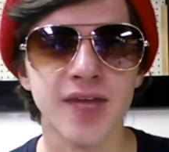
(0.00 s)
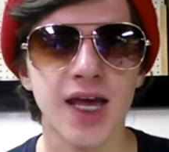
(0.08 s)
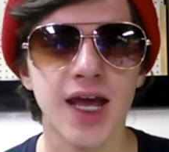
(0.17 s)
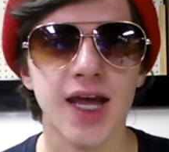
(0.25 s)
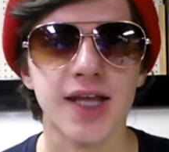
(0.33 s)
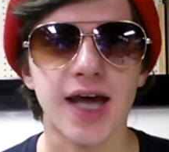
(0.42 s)

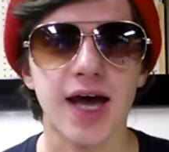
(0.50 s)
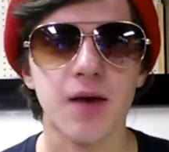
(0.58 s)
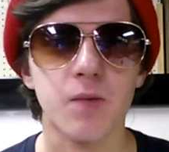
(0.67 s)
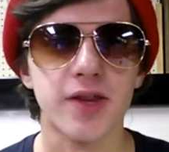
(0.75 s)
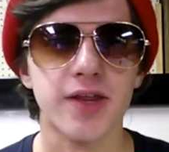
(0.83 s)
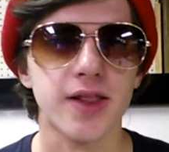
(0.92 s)
that
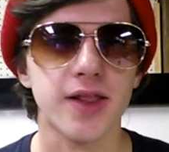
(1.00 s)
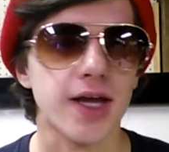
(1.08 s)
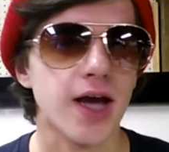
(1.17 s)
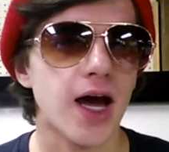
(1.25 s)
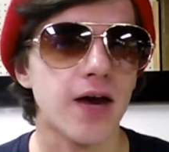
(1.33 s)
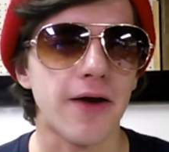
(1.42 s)
within I don't
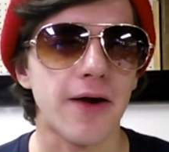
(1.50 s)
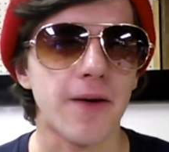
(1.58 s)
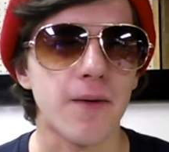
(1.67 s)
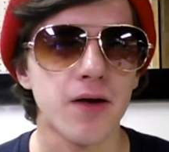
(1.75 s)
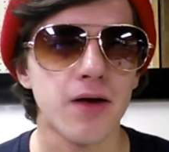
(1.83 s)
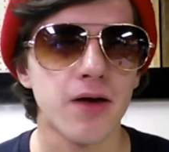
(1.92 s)
know,
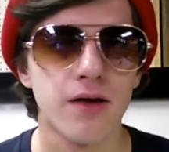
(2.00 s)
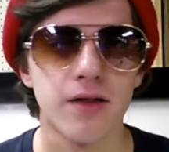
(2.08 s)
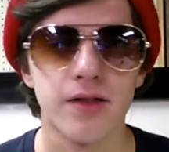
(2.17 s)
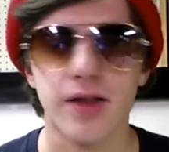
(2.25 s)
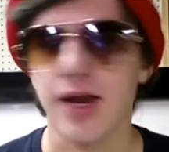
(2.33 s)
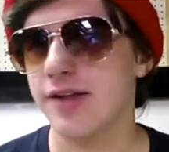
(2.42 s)
the
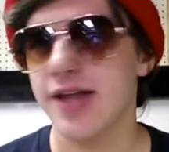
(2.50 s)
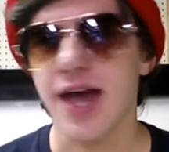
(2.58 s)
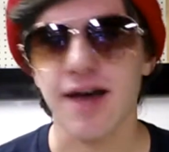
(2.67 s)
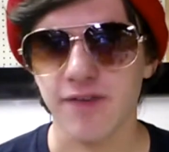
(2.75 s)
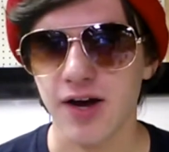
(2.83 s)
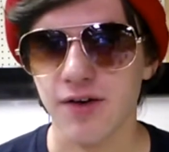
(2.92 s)
next half
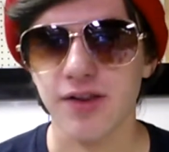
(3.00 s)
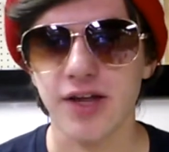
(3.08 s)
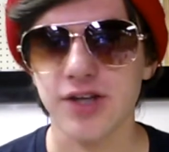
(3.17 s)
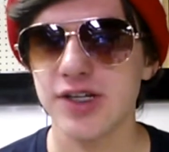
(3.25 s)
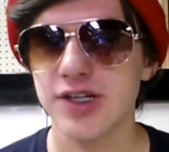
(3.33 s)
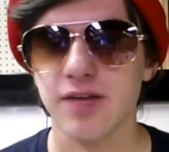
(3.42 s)
hour they should
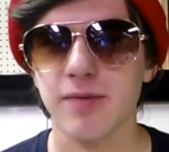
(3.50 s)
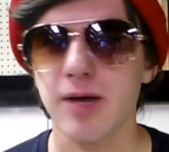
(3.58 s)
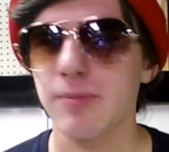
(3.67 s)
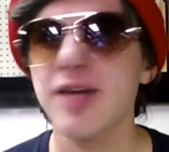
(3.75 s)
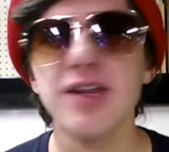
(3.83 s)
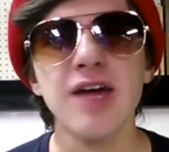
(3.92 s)
text back, because
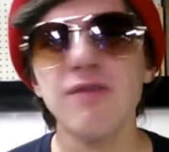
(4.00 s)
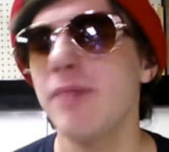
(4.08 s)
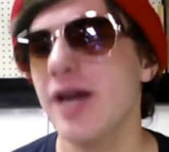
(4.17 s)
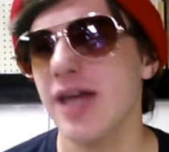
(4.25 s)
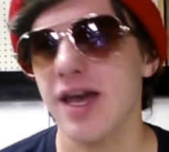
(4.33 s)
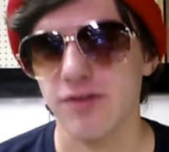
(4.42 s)
everybody
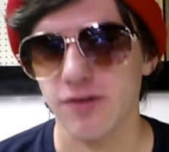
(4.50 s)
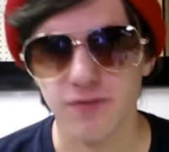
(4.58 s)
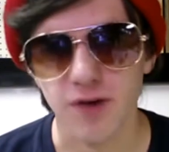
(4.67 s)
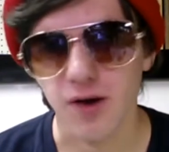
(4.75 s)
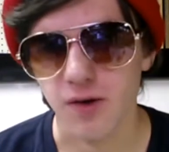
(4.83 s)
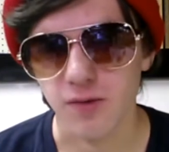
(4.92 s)
has their
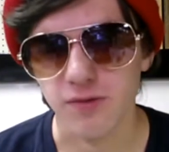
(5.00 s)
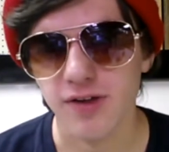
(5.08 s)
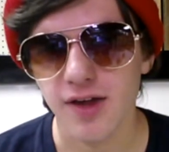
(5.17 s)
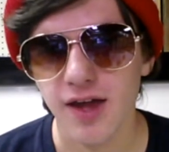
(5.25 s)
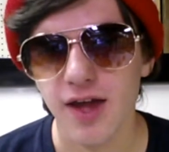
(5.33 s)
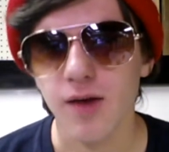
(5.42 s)
phones
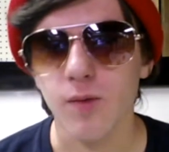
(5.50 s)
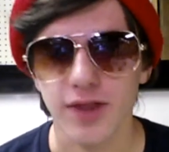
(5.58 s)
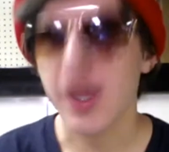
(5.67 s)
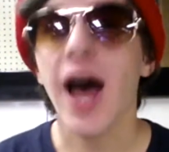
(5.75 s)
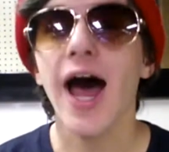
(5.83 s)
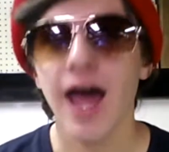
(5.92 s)
with them.
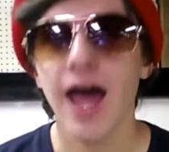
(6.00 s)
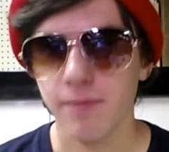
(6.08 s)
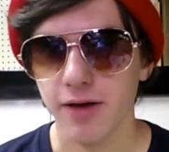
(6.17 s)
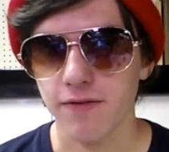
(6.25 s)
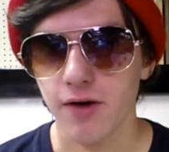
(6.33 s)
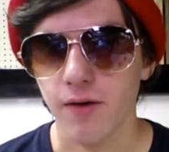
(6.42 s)
I have my
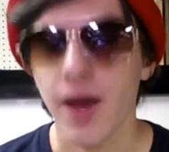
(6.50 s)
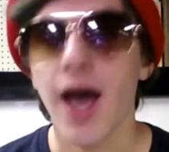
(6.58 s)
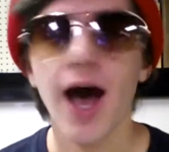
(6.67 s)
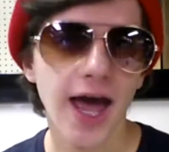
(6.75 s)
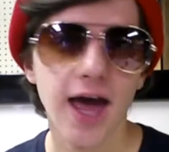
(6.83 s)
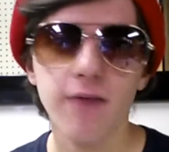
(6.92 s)
phone.
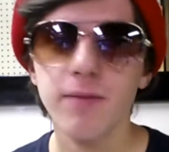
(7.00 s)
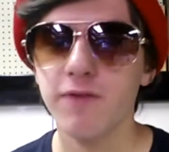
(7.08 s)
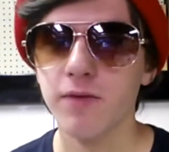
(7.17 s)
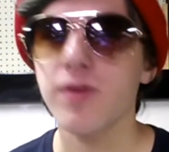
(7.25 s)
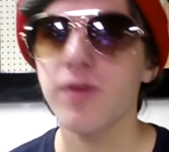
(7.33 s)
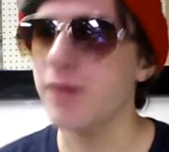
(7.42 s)
I have my phone
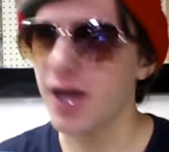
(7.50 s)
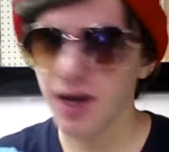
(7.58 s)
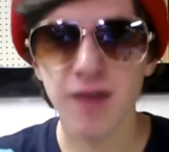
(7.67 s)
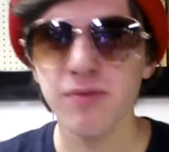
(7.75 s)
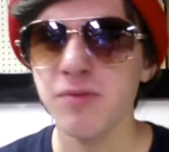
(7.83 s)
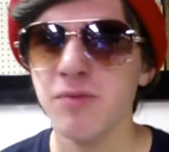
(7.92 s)
with me. I
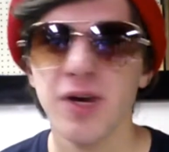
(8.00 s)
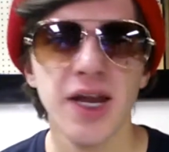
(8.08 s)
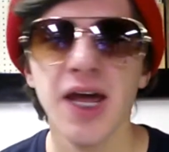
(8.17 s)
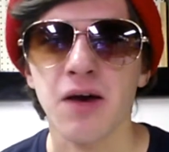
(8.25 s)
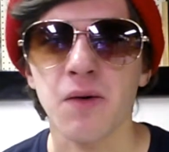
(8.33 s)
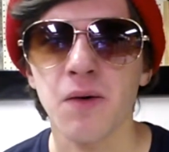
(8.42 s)
have it right
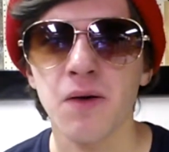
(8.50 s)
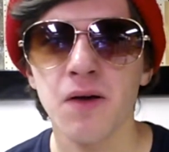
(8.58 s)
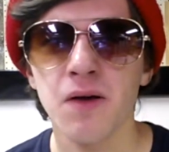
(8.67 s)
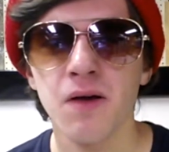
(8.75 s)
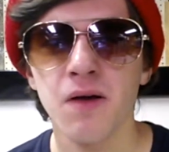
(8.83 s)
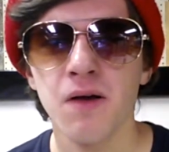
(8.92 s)
now.
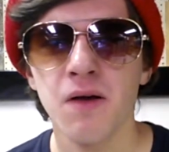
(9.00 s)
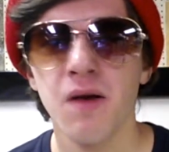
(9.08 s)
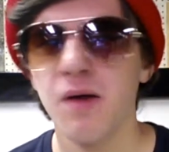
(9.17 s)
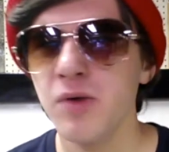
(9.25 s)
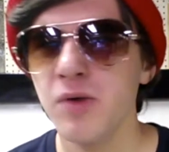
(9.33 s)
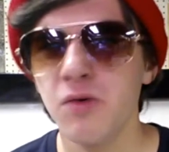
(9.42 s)
I'm
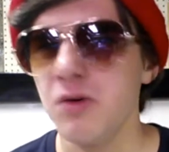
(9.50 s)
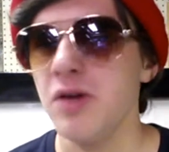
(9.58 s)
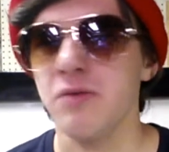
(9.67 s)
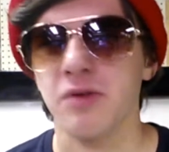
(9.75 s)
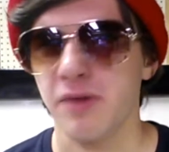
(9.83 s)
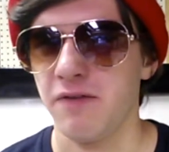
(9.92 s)
recording
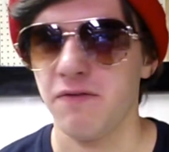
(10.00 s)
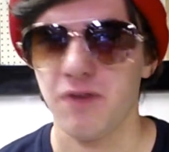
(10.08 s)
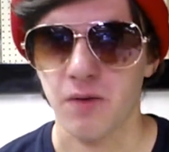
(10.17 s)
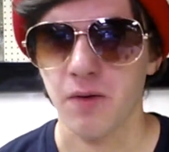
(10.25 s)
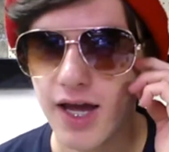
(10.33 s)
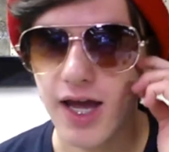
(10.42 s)
with my phone.
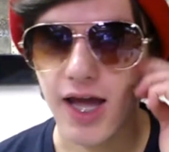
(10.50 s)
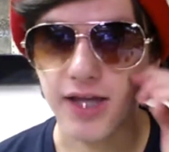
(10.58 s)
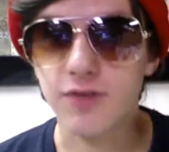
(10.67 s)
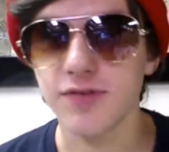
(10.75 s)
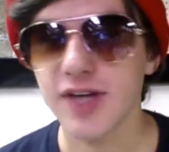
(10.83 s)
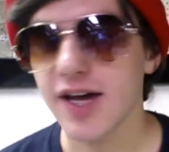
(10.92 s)
You've
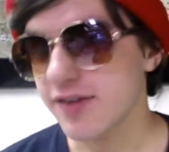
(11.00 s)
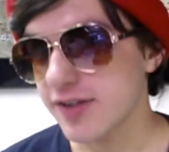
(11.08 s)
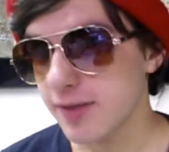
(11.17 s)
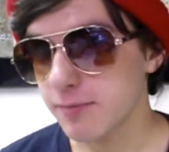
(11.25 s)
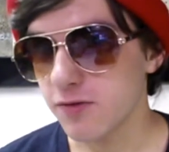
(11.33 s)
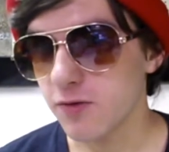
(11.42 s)
texted them
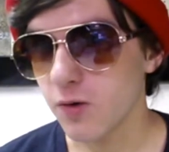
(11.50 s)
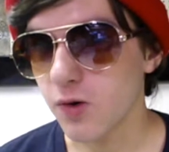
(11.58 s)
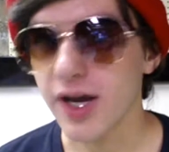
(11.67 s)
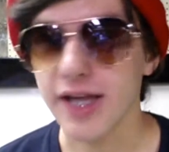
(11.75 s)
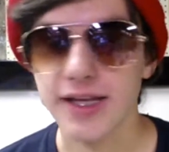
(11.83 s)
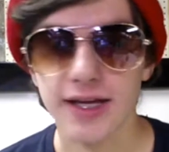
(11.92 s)
before and
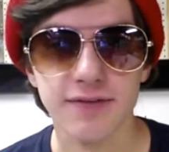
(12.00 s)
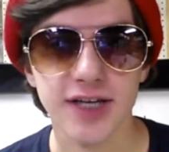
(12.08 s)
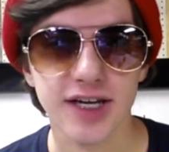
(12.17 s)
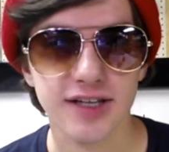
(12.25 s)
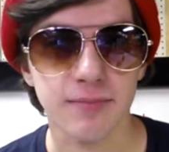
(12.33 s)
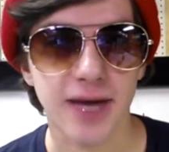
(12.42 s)
they've texted
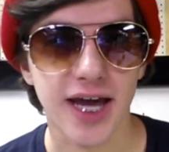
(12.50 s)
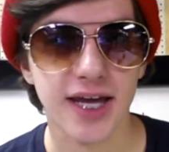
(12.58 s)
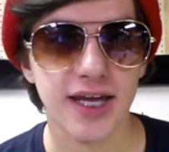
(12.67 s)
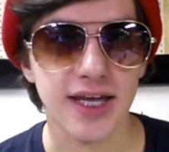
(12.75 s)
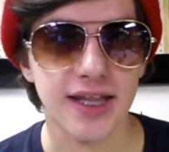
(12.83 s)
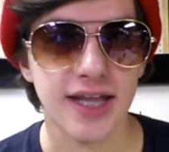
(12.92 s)
back
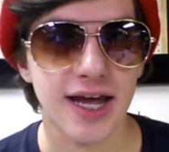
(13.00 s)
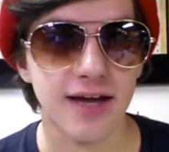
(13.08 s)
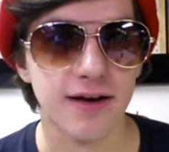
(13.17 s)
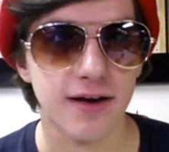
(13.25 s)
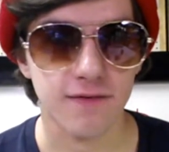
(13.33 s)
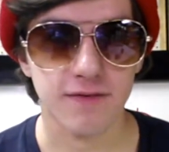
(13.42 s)
in that
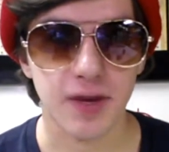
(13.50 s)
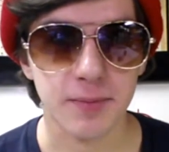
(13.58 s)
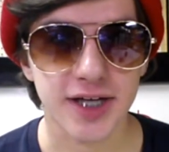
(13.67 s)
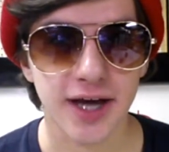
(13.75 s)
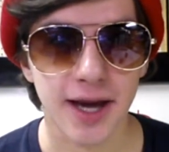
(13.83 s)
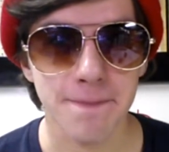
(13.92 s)
frame of
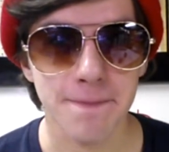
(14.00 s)
time,